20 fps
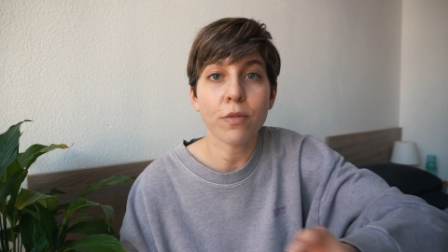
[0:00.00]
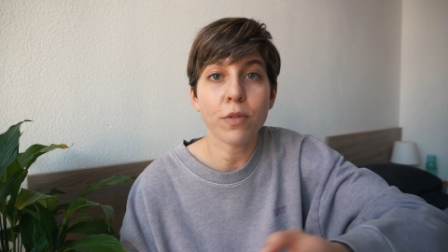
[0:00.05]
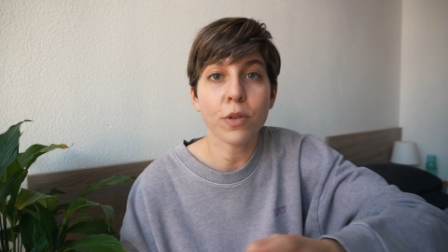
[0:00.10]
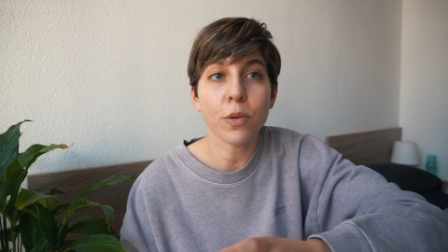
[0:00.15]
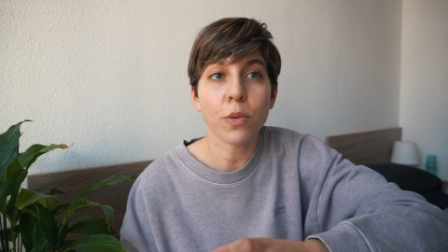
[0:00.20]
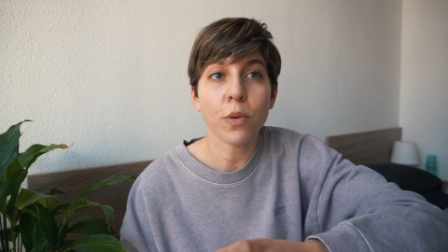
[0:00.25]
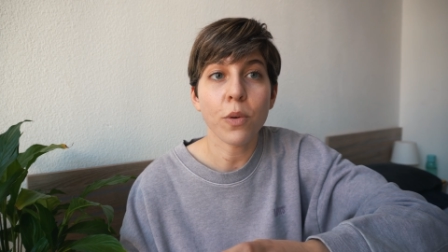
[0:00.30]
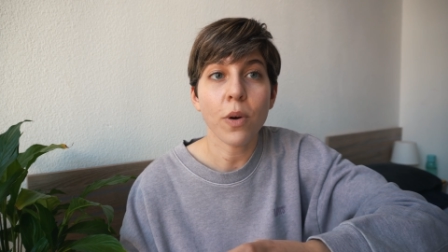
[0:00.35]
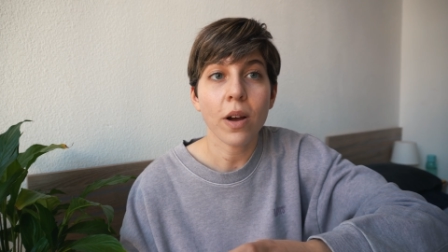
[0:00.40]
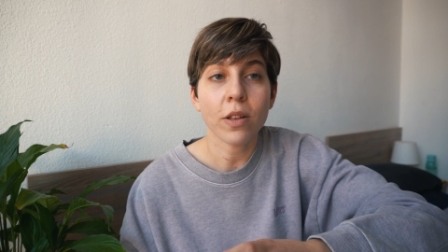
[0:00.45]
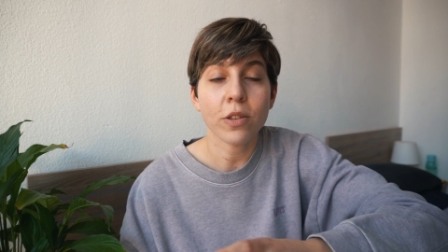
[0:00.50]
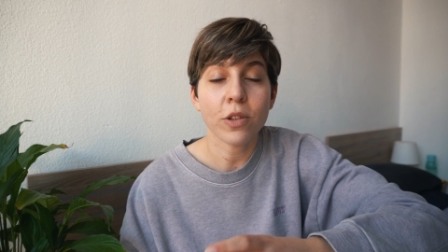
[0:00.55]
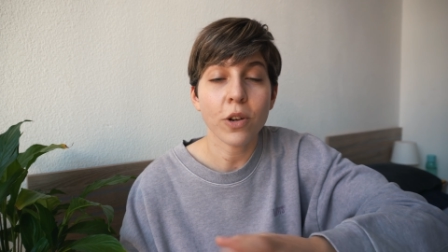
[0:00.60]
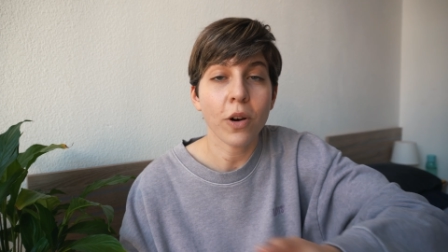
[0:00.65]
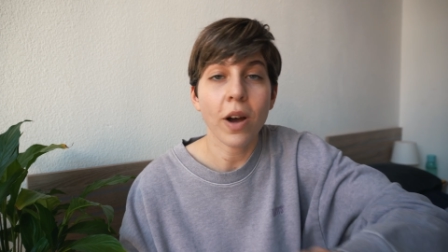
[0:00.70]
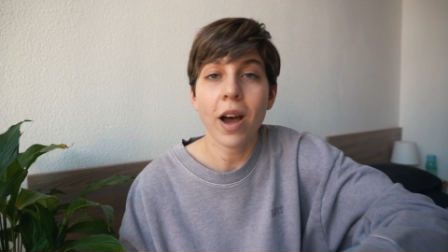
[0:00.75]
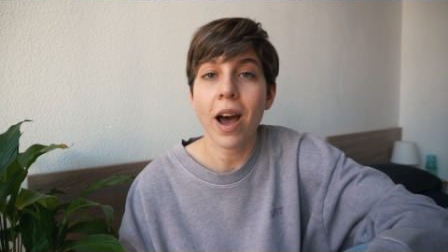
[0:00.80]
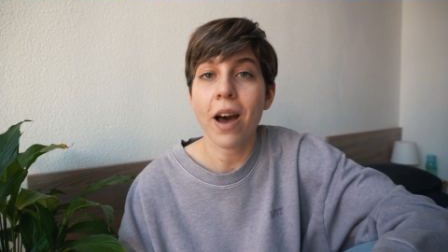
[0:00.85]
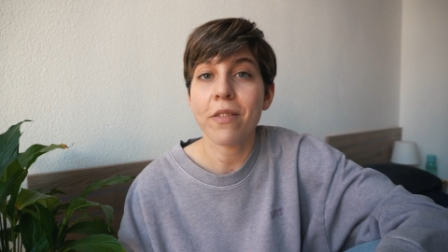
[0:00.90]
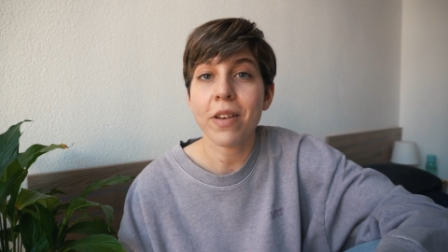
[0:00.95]
if you
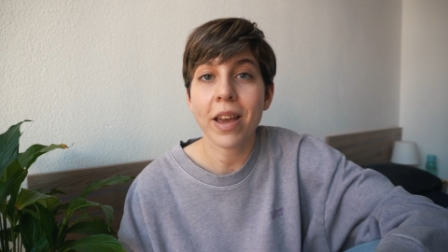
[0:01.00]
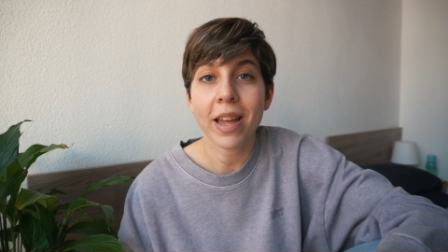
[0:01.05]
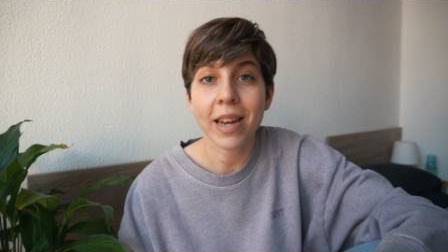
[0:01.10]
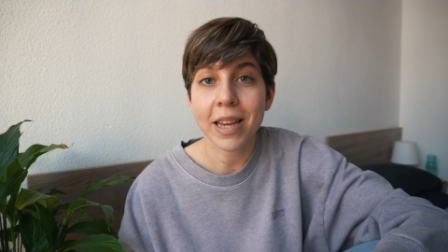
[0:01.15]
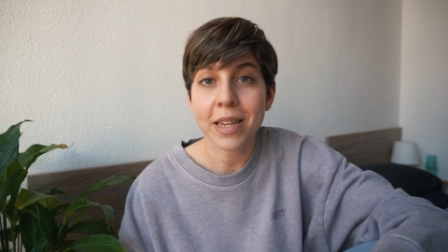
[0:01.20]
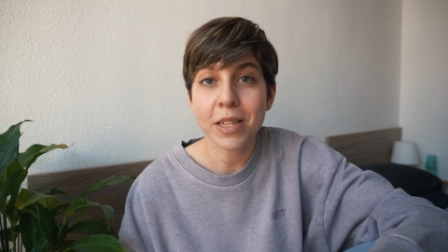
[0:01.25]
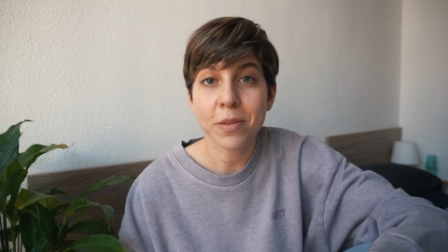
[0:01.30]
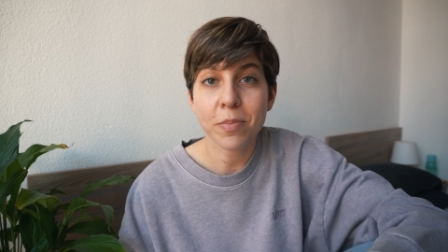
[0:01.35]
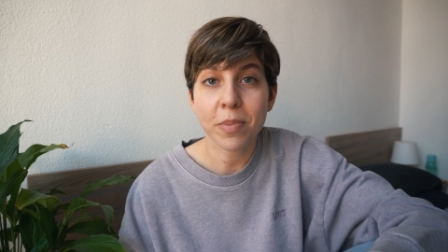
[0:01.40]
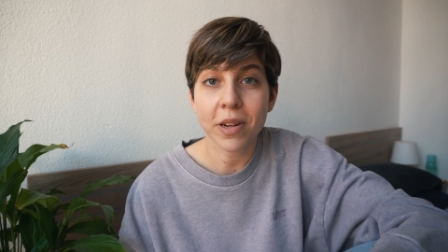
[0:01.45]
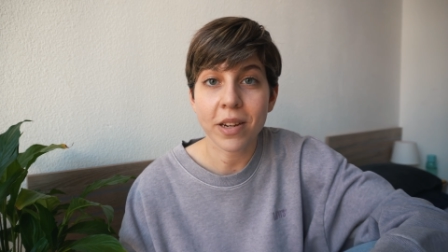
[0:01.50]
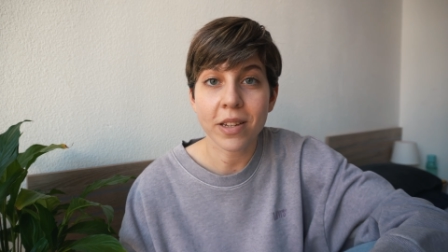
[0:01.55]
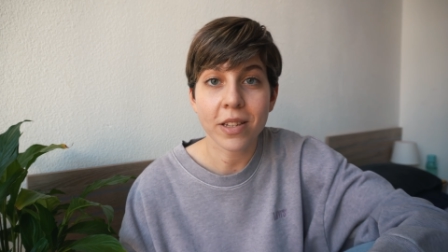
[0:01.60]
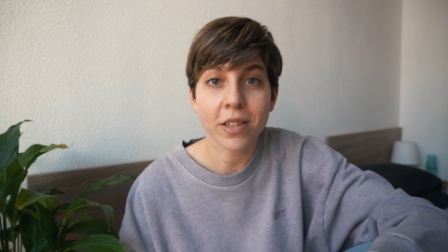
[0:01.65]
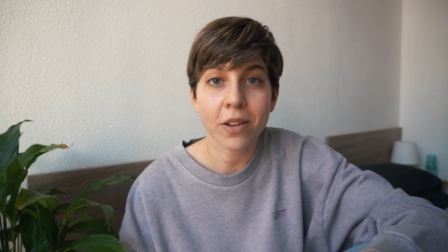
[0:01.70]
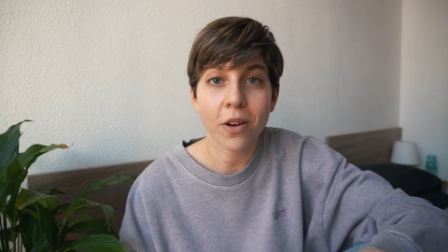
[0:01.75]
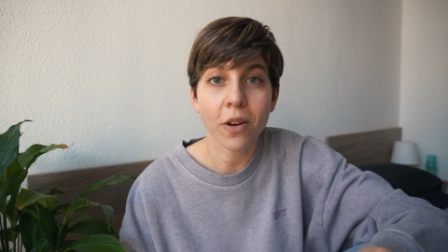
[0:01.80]
don't have any experience